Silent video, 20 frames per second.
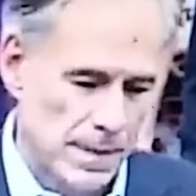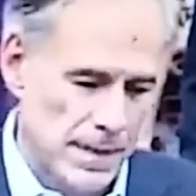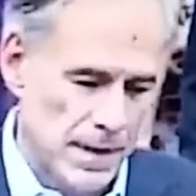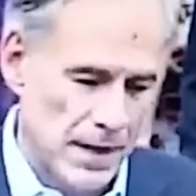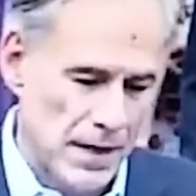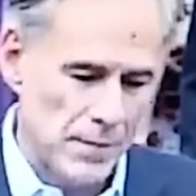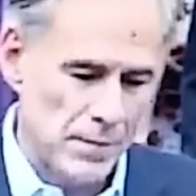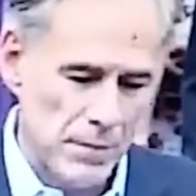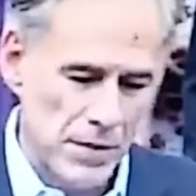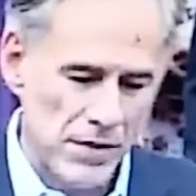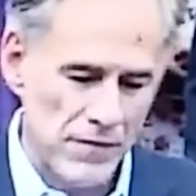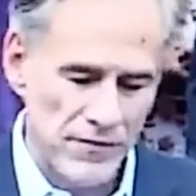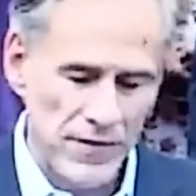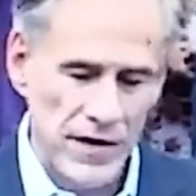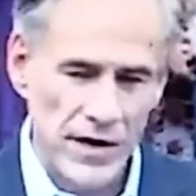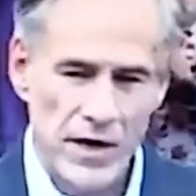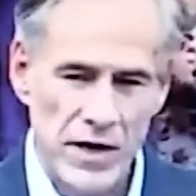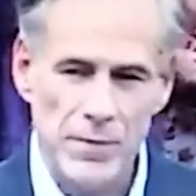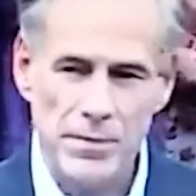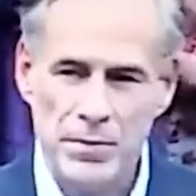I'm
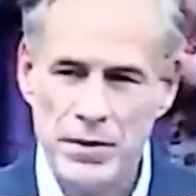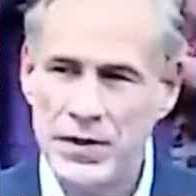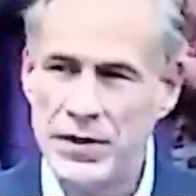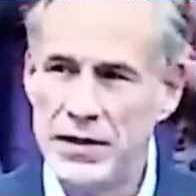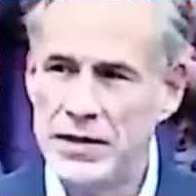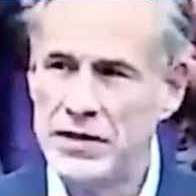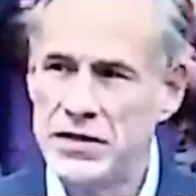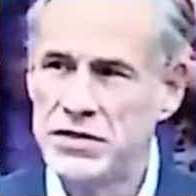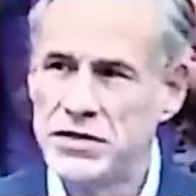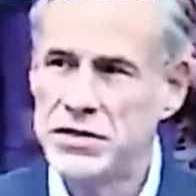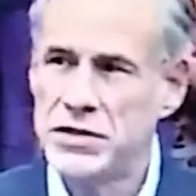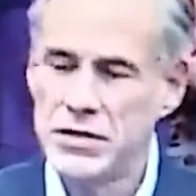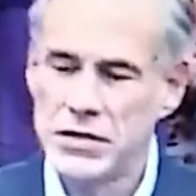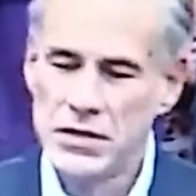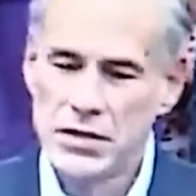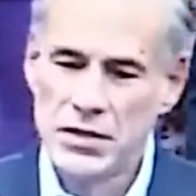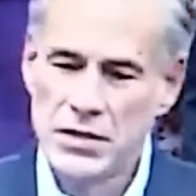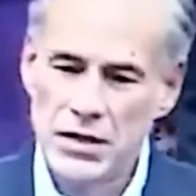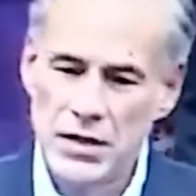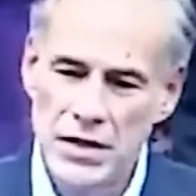very pleased
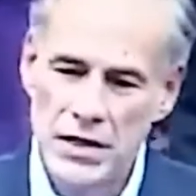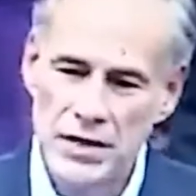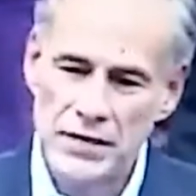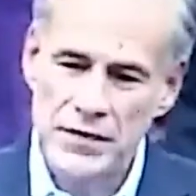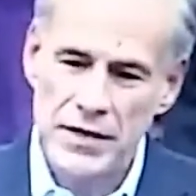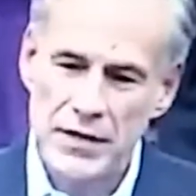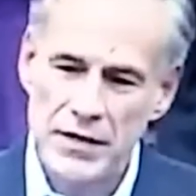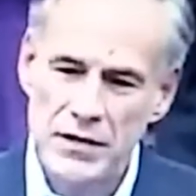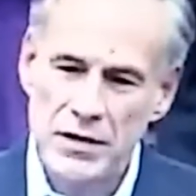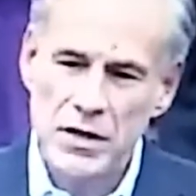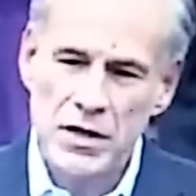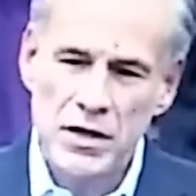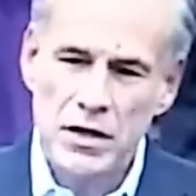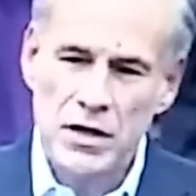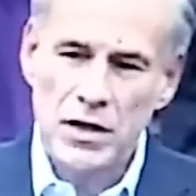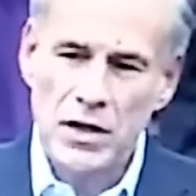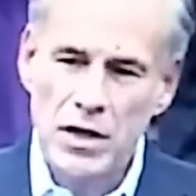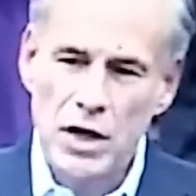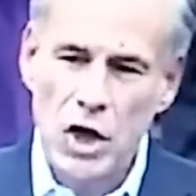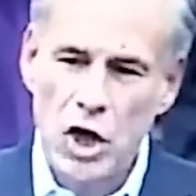that
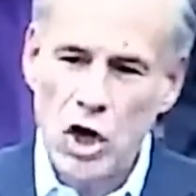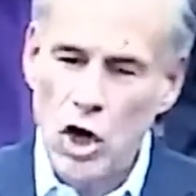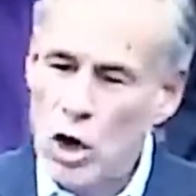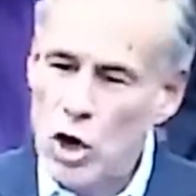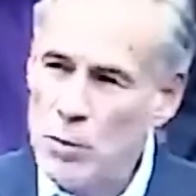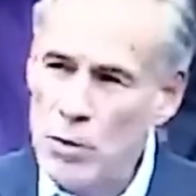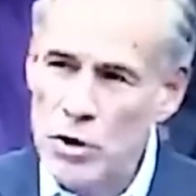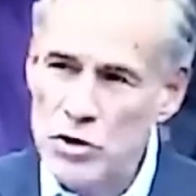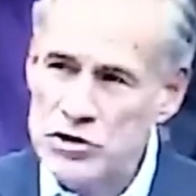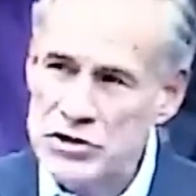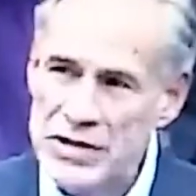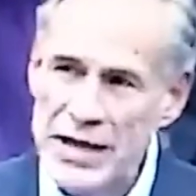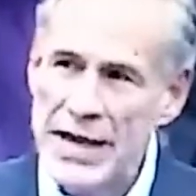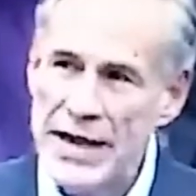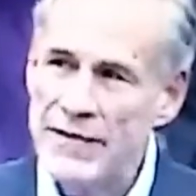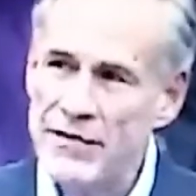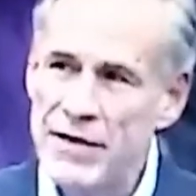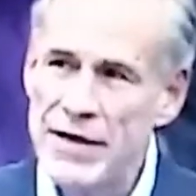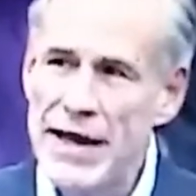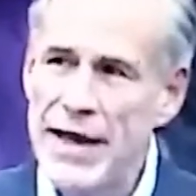almost
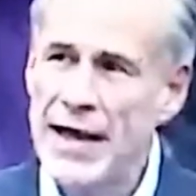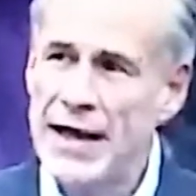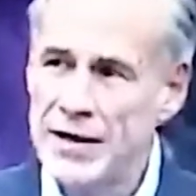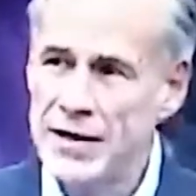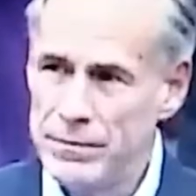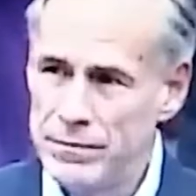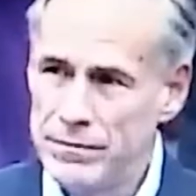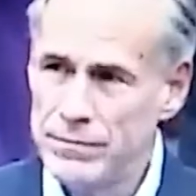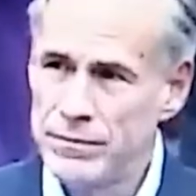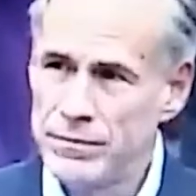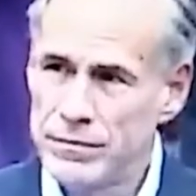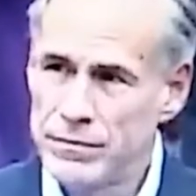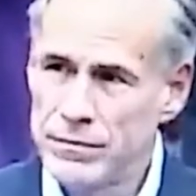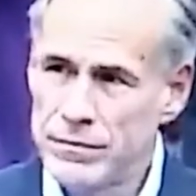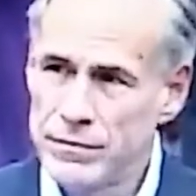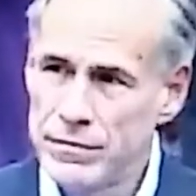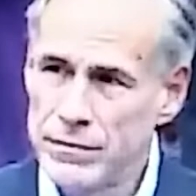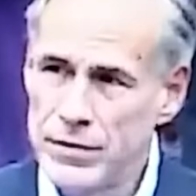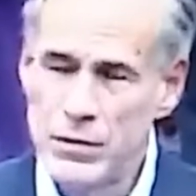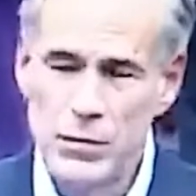every item
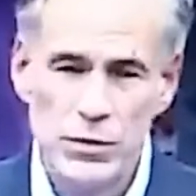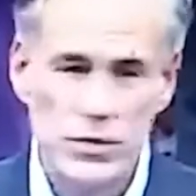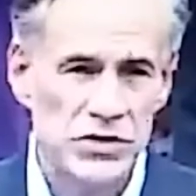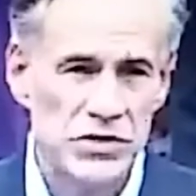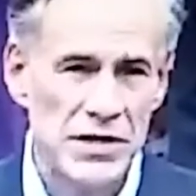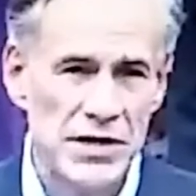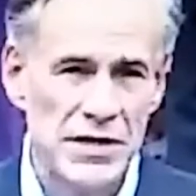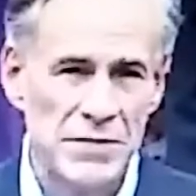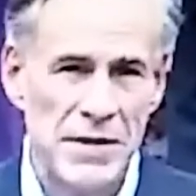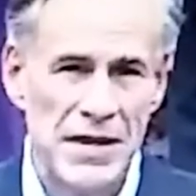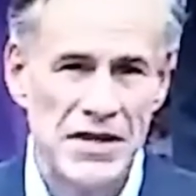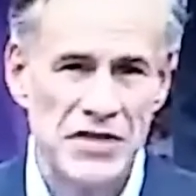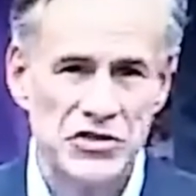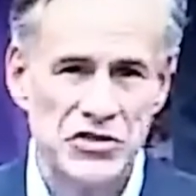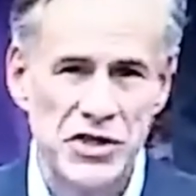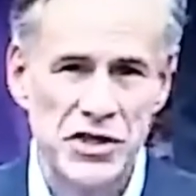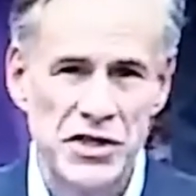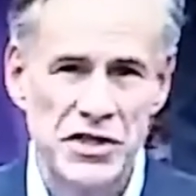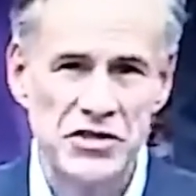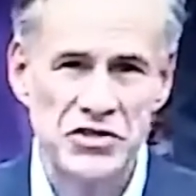that was in my
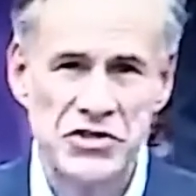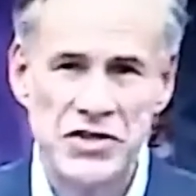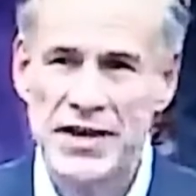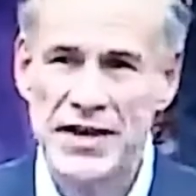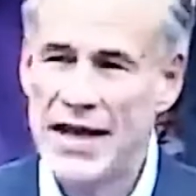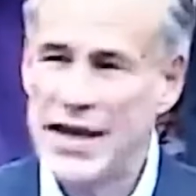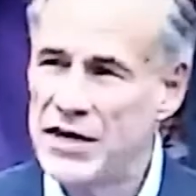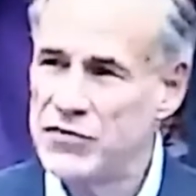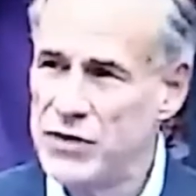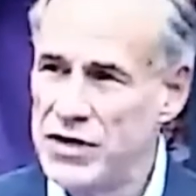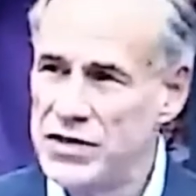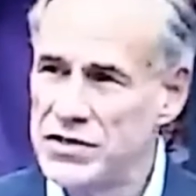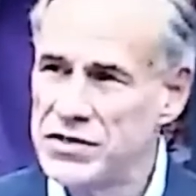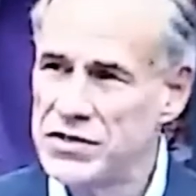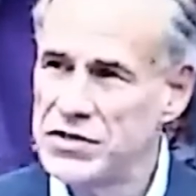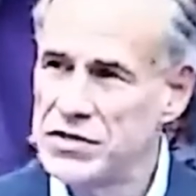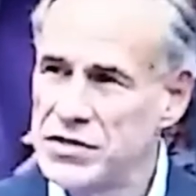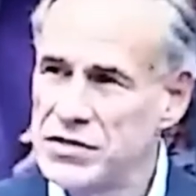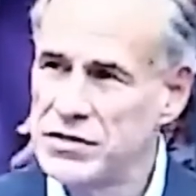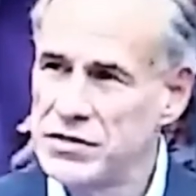State of the State
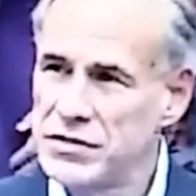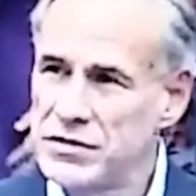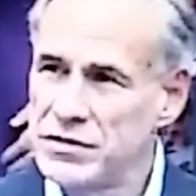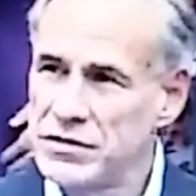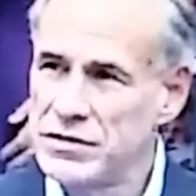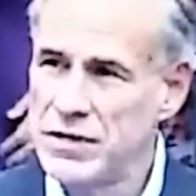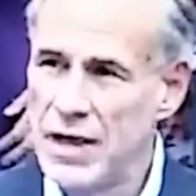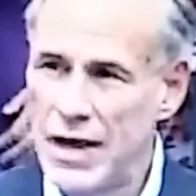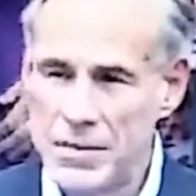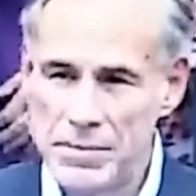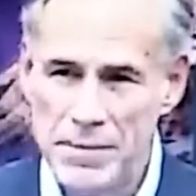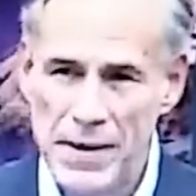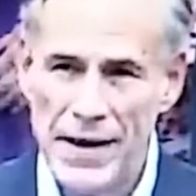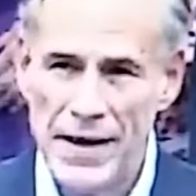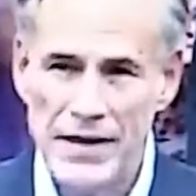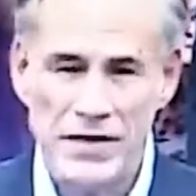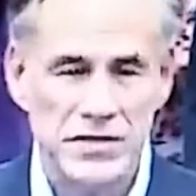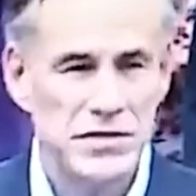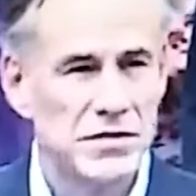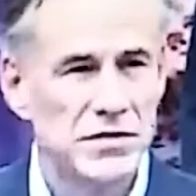address got
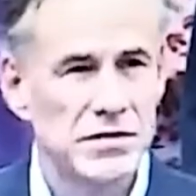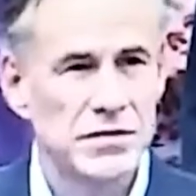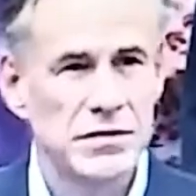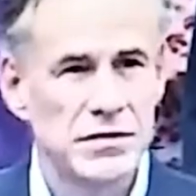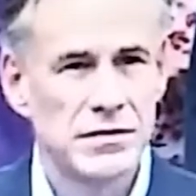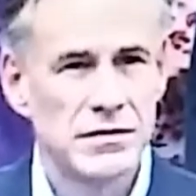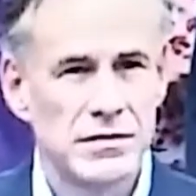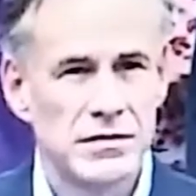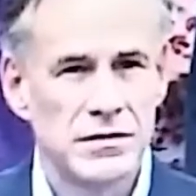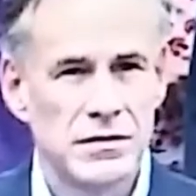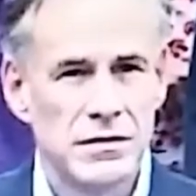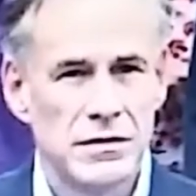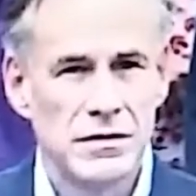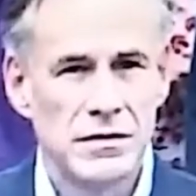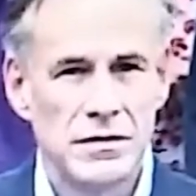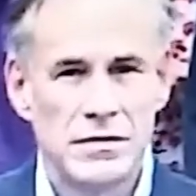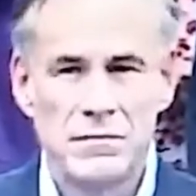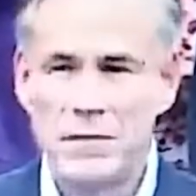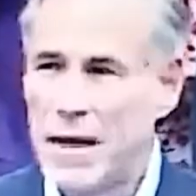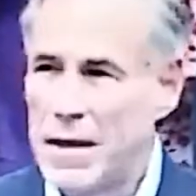passed.
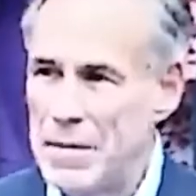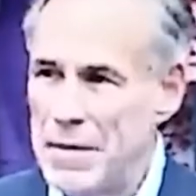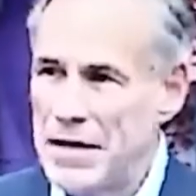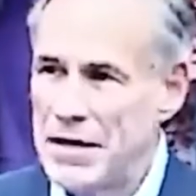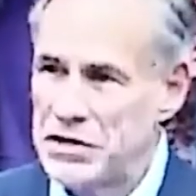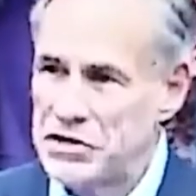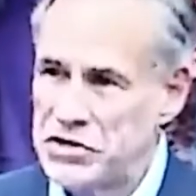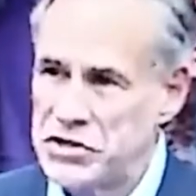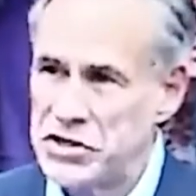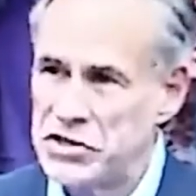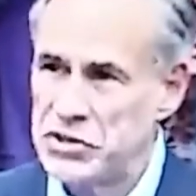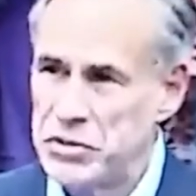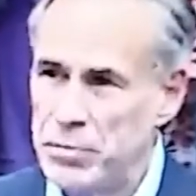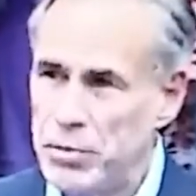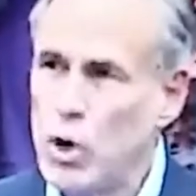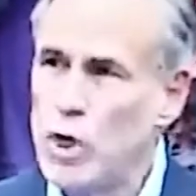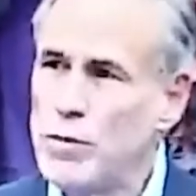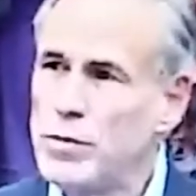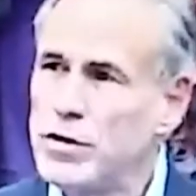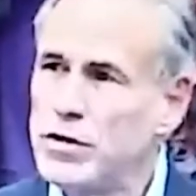My biggest
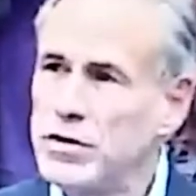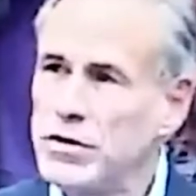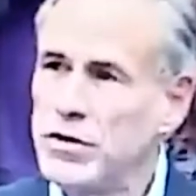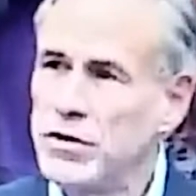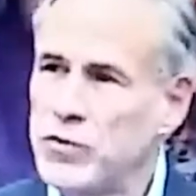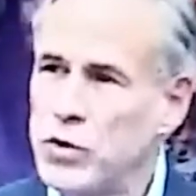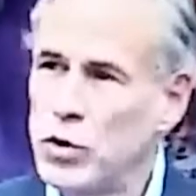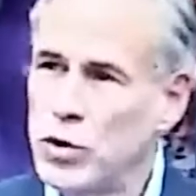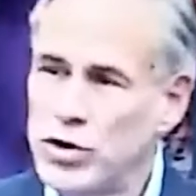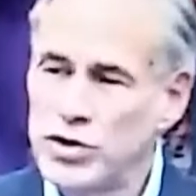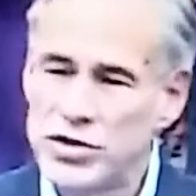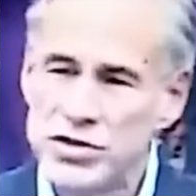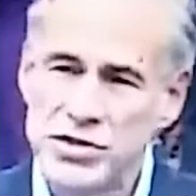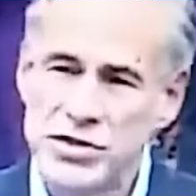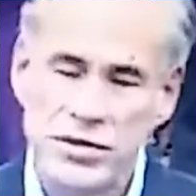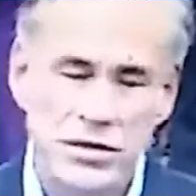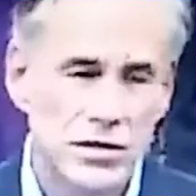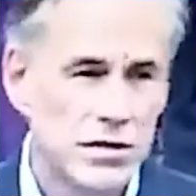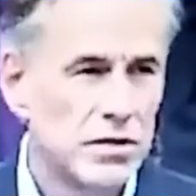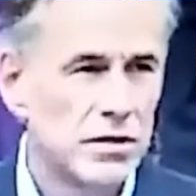disappointment, of
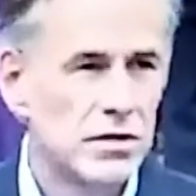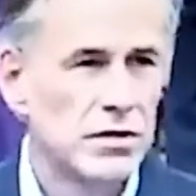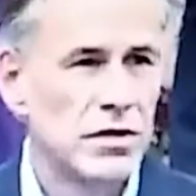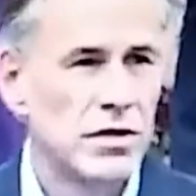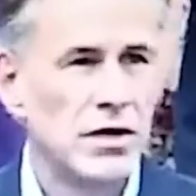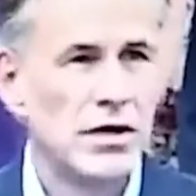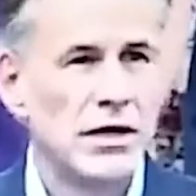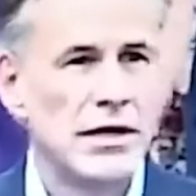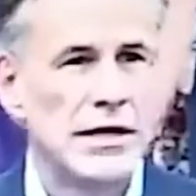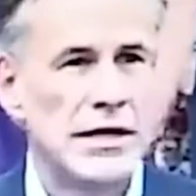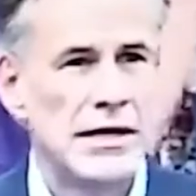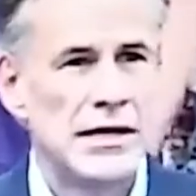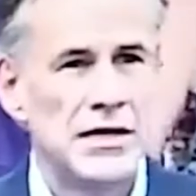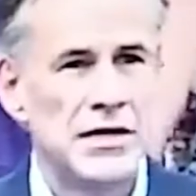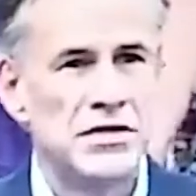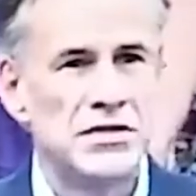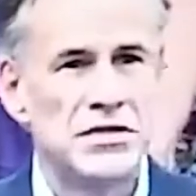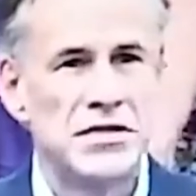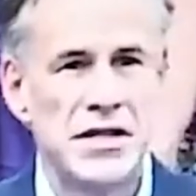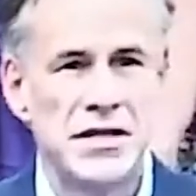course,
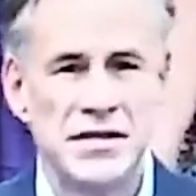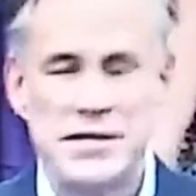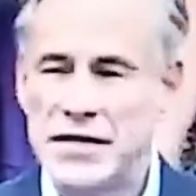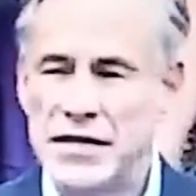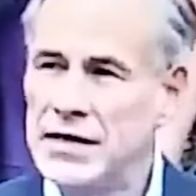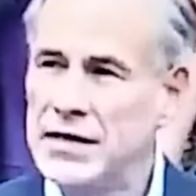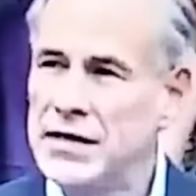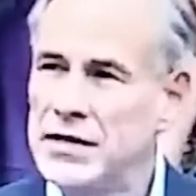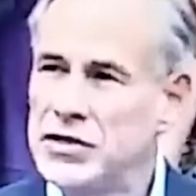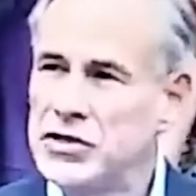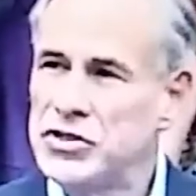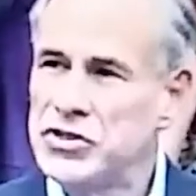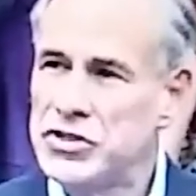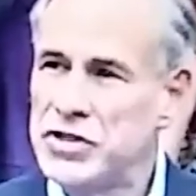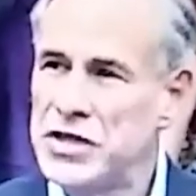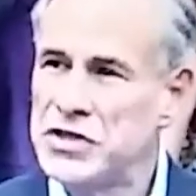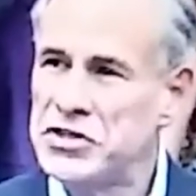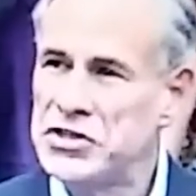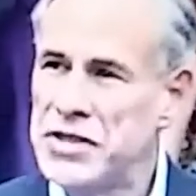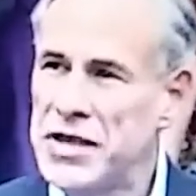is that the
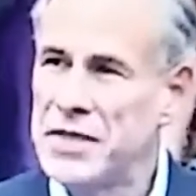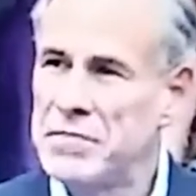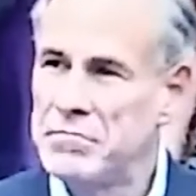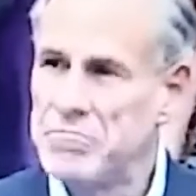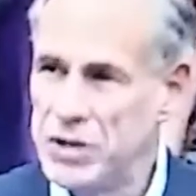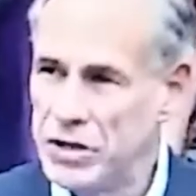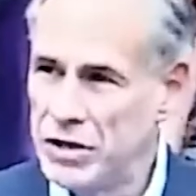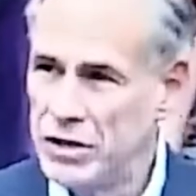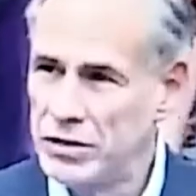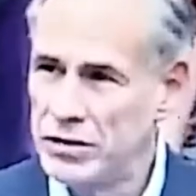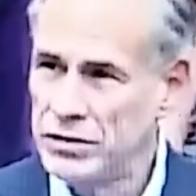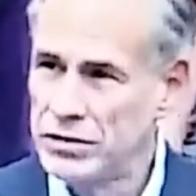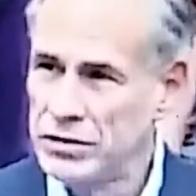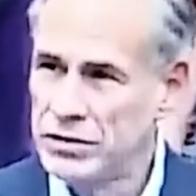sunset bill